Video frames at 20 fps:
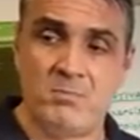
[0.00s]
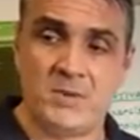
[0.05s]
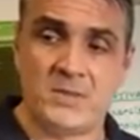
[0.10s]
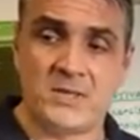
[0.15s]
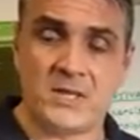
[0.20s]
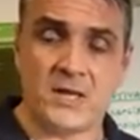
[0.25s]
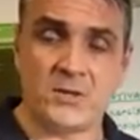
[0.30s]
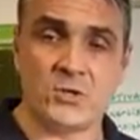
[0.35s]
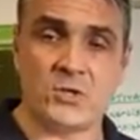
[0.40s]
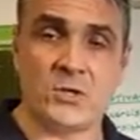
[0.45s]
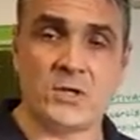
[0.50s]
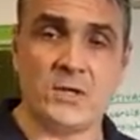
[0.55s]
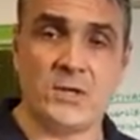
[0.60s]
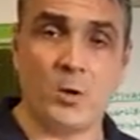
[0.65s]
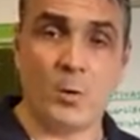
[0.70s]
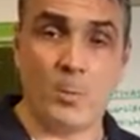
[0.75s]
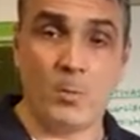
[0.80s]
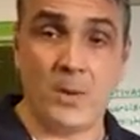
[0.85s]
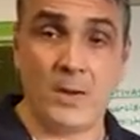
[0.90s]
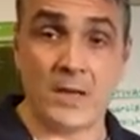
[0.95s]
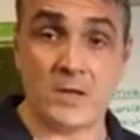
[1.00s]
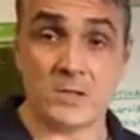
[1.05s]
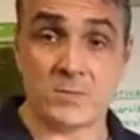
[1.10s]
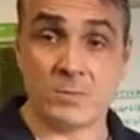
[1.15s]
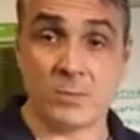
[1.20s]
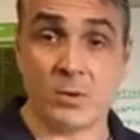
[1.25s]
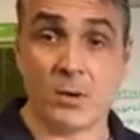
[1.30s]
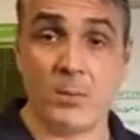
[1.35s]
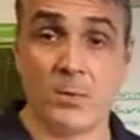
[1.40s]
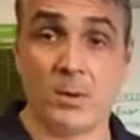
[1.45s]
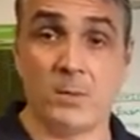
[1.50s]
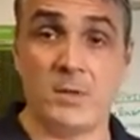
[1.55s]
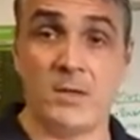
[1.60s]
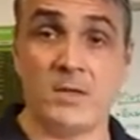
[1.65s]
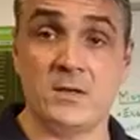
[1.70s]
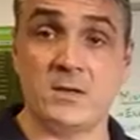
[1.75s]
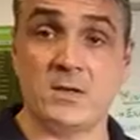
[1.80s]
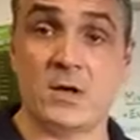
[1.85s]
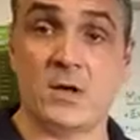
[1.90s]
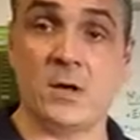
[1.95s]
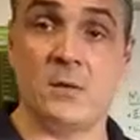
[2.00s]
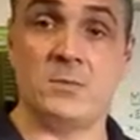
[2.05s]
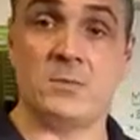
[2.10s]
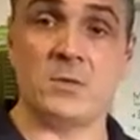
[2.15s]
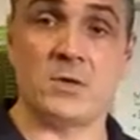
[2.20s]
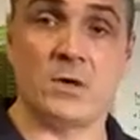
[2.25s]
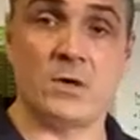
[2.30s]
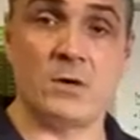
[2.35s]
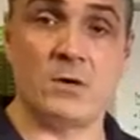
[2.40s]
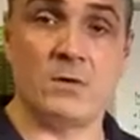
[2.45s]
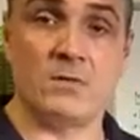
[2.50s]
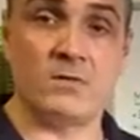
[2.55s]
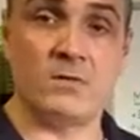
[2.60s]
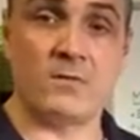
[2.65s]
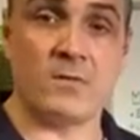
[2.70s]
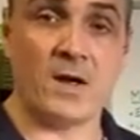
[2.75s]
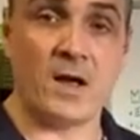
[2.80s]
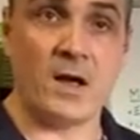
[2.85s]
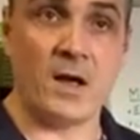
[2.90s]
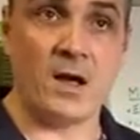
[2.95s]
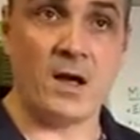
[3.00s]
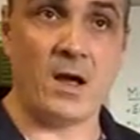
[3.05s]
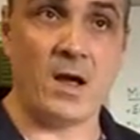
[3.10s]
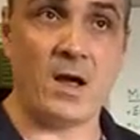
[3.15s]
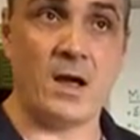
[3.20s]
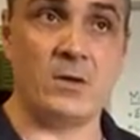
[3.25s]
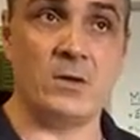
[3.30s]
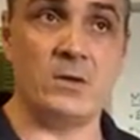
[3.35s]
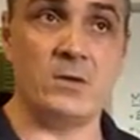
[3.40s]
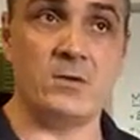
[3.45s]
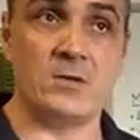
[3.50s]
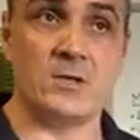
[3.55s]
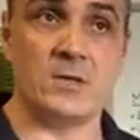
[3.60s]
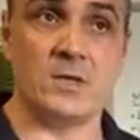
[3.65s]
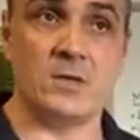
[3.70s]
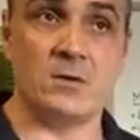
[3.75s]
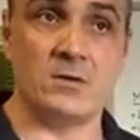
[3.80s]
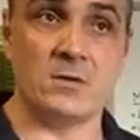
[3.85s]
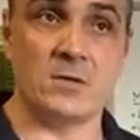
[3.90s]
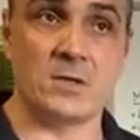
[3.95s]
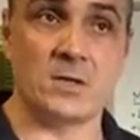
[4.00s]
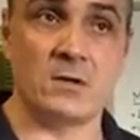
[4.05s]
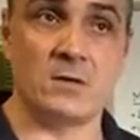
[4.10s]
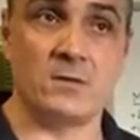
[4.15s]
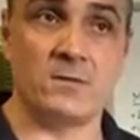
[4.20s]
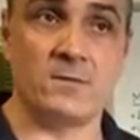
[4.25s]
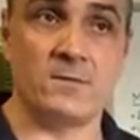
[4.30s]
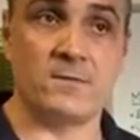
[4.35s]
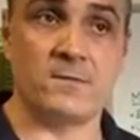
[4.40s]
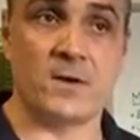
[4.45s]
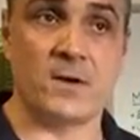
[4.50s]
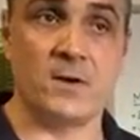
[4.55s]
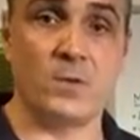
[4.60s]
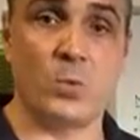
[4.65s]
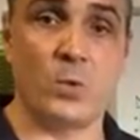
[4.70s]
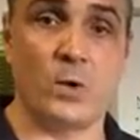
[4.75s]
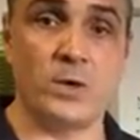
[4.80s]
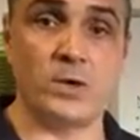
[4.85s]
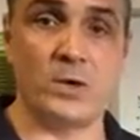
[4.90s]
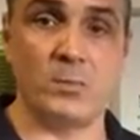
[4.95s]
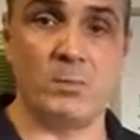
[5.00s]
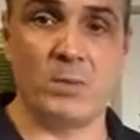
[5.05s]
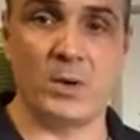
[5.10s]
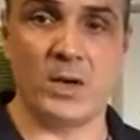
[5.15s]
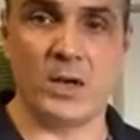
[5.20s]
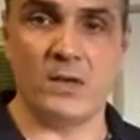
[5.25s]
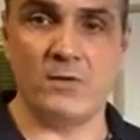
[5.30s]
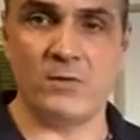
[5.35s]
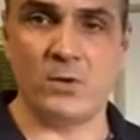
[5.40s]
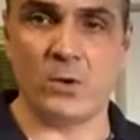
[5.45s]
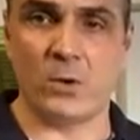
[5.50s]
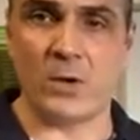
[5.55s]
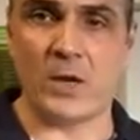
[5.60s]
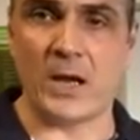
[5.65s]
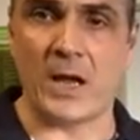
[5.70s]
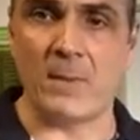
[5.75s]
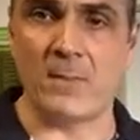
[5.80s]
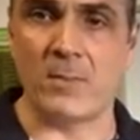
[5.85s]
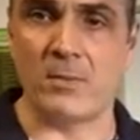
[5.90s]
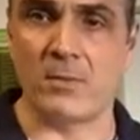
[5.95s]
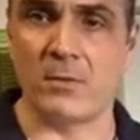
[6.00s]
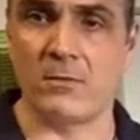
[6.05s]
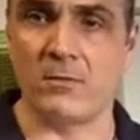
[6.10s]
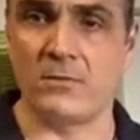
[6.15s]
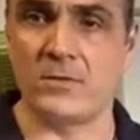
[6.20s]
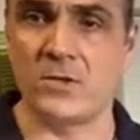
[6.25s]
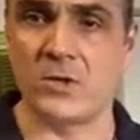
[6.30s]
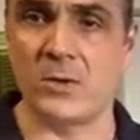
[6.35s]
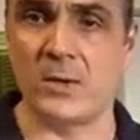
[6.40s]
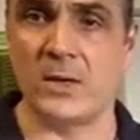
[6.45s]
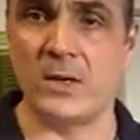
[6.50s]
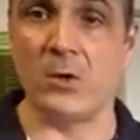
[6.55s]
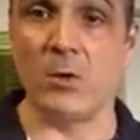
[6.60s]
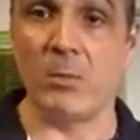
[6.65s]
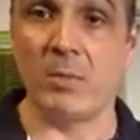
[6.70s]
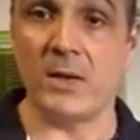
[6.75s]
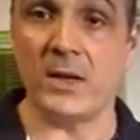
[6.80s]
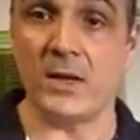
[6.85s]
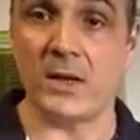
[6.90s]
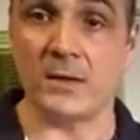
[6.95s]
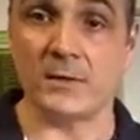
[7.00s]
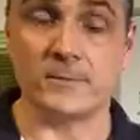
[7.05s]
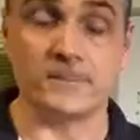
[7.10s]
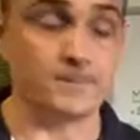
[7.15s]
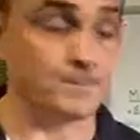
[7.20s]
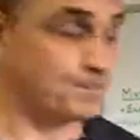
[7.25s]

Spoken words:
potentially your biggest problem in terms of how you see yourself and what you believe you're capable of doing or being.